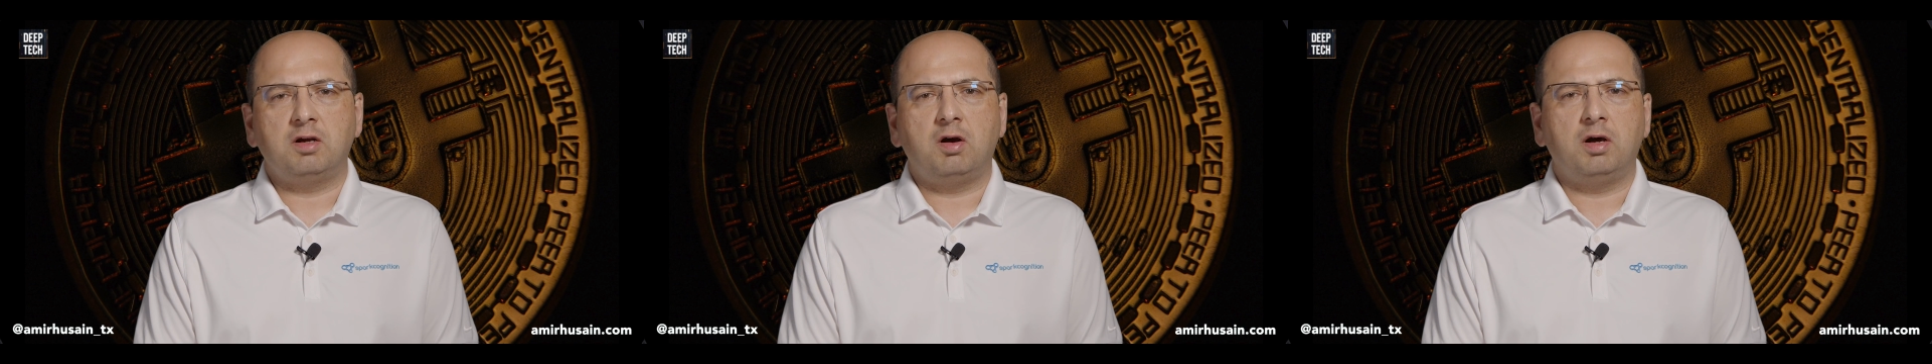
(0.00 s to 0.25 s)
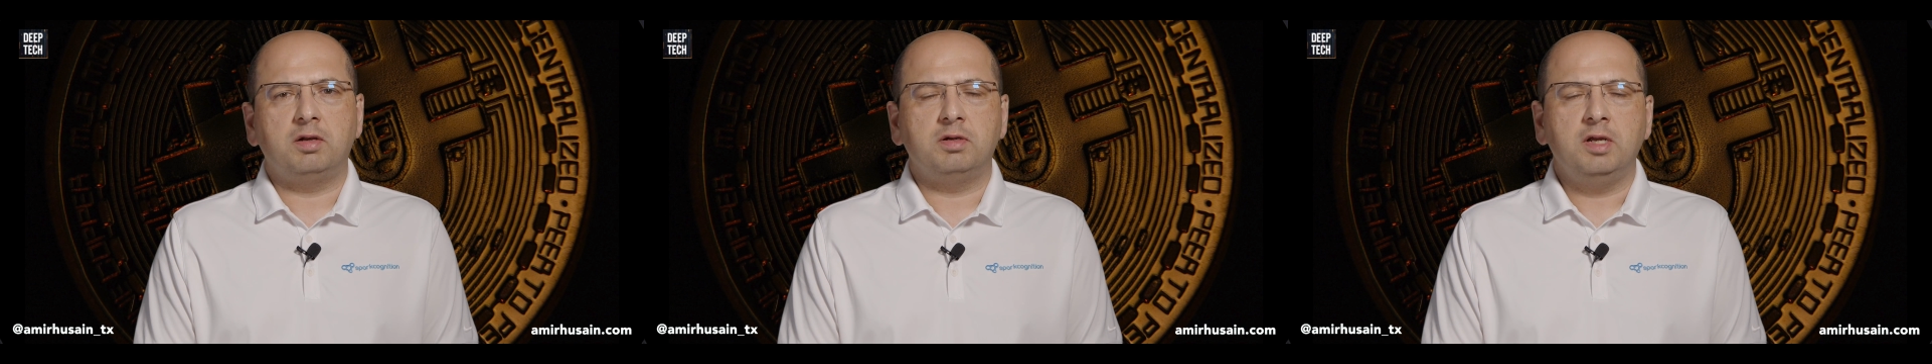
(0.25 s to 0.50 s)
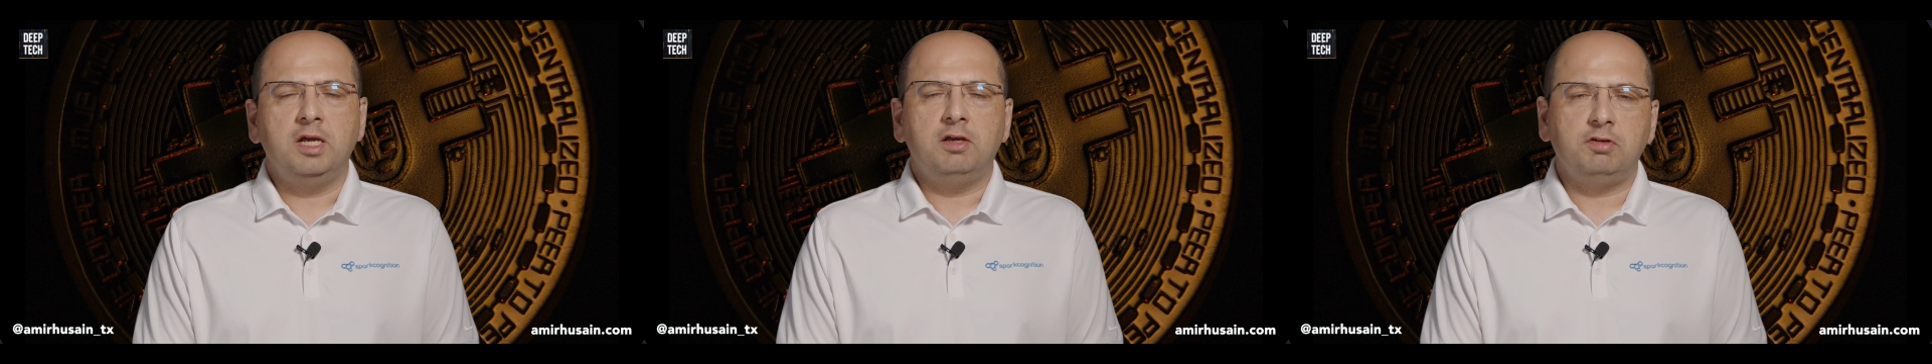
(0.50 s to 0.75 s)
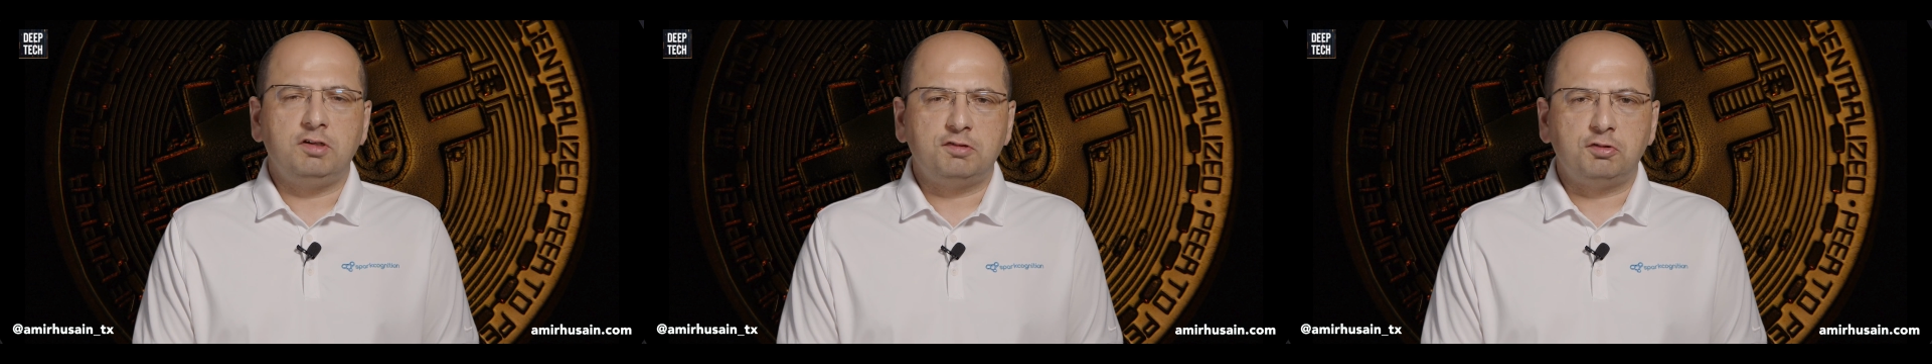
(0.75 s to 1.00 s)
on
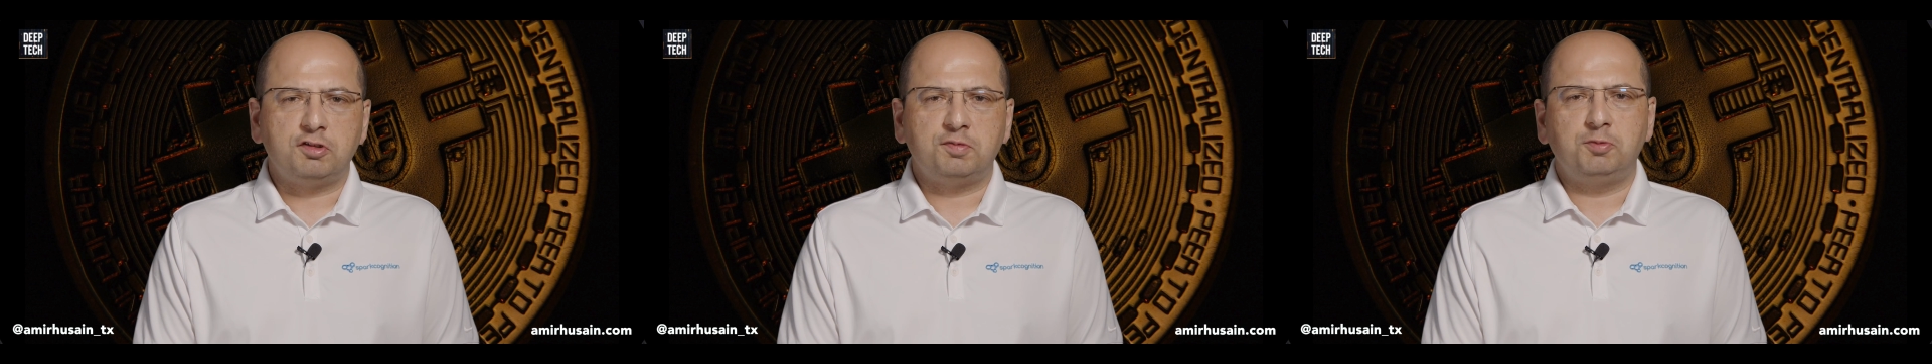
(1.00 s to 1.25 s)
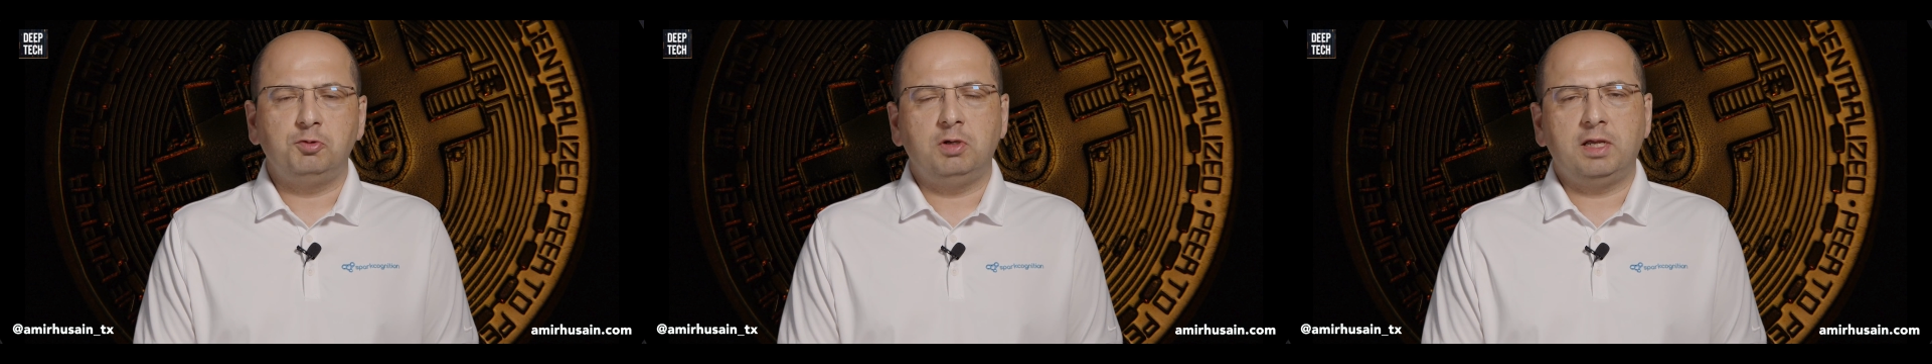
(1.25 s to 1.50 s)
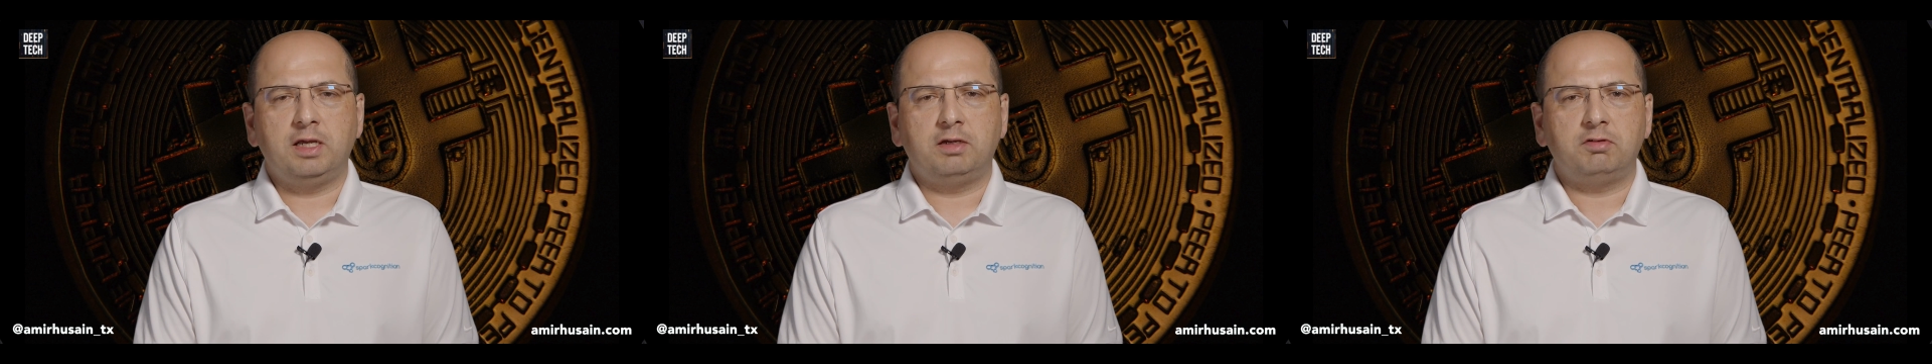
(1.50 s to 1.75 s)
resource pooling,